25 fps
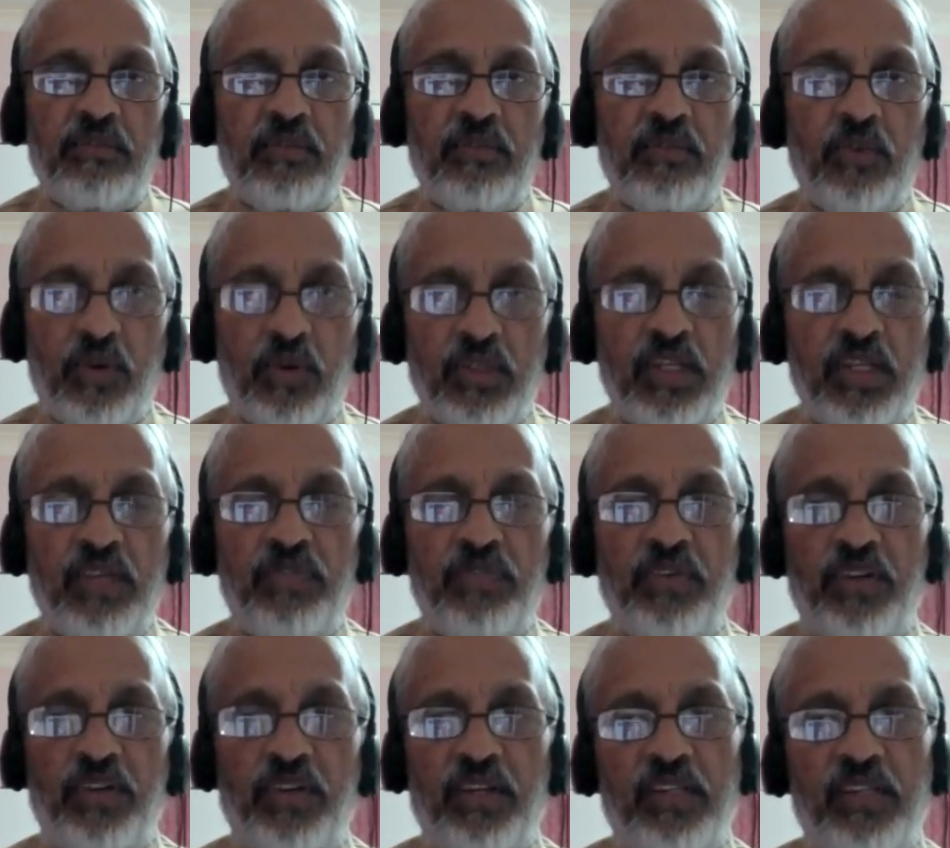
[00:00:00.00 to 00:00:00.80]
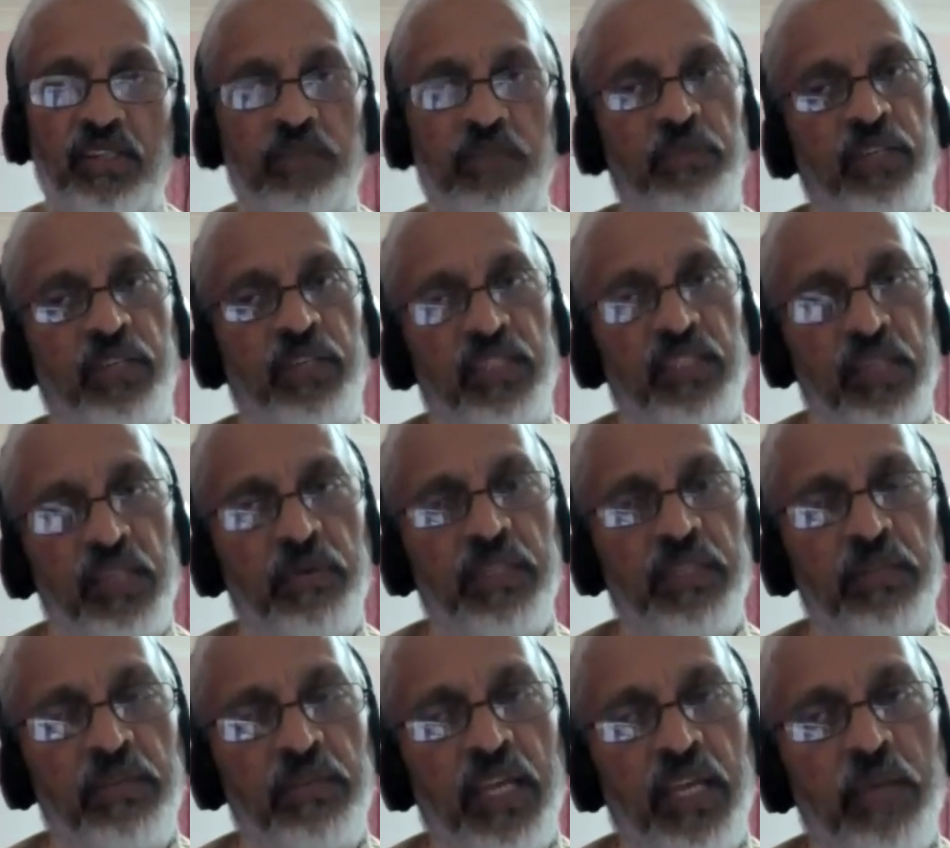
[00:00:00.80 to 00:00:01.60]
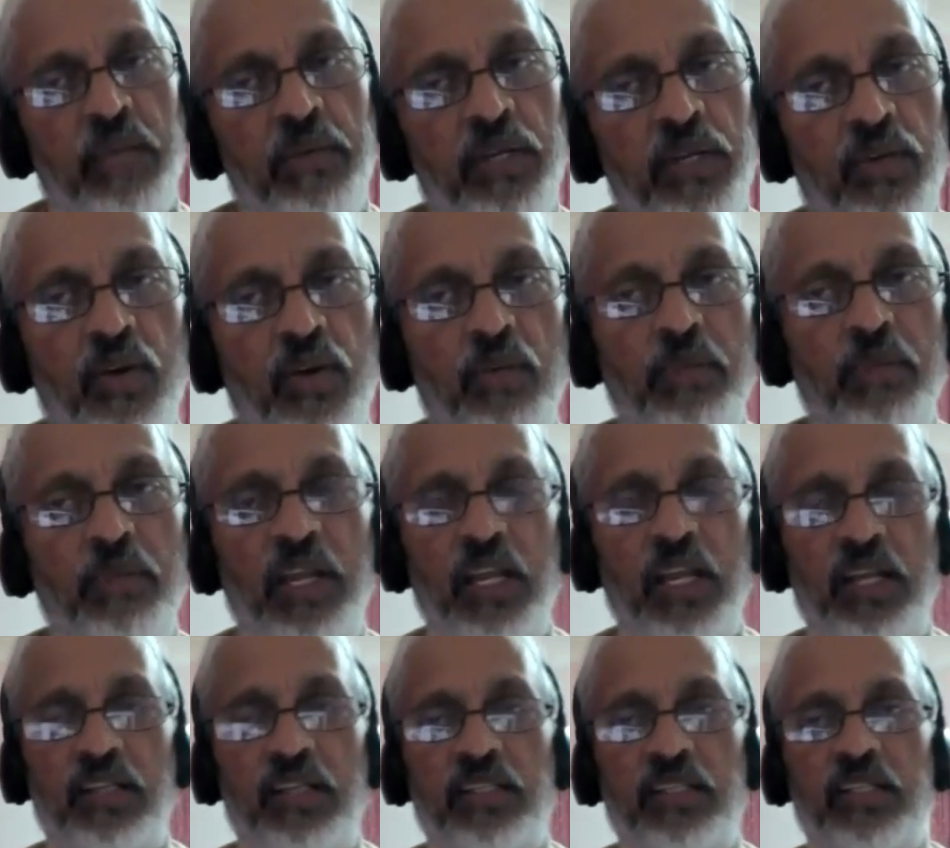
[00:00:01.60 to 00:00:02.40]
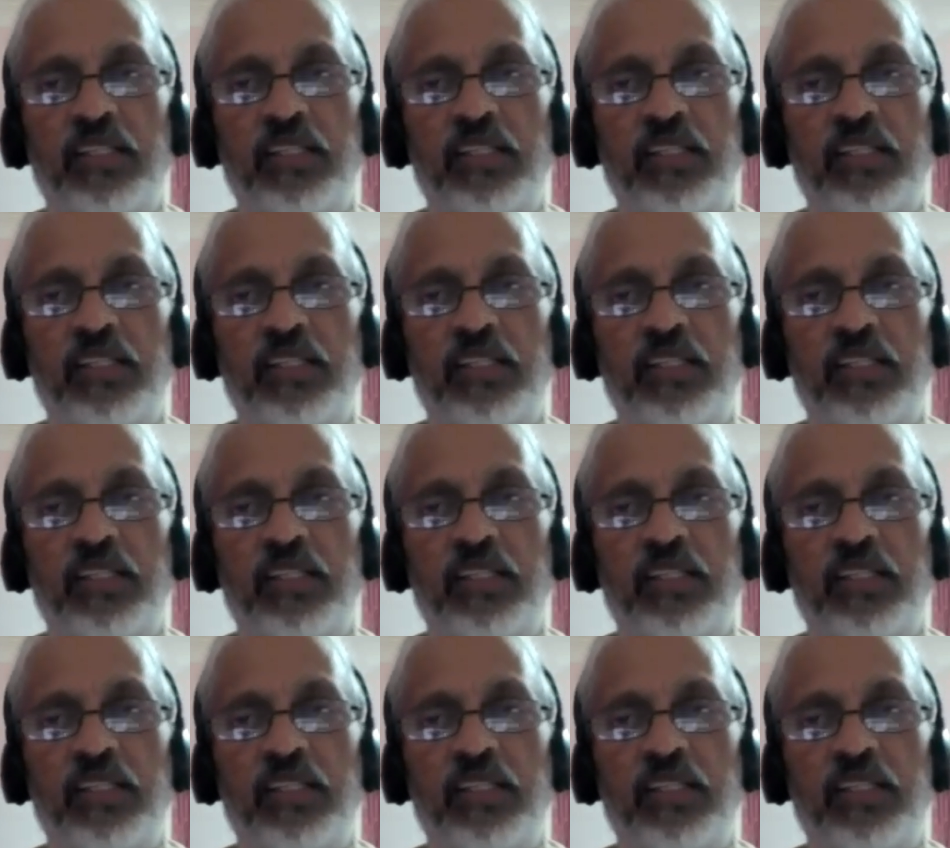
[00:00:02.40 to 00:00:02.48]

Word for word: voted for us, I mean, some of them came and told me later,